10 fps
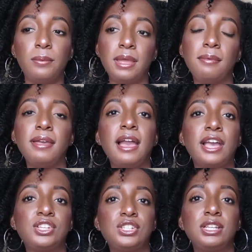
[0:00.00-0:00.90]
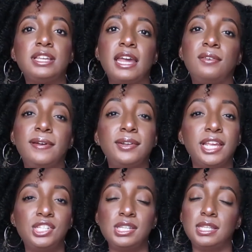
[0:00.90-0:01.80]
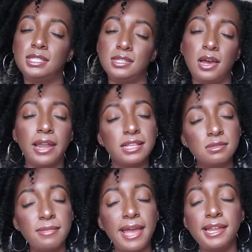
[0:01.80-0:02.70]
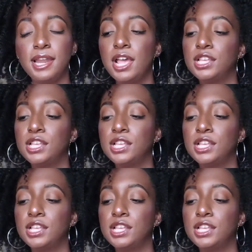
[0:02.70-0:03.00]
maybe I should get a foundation that's not as matte.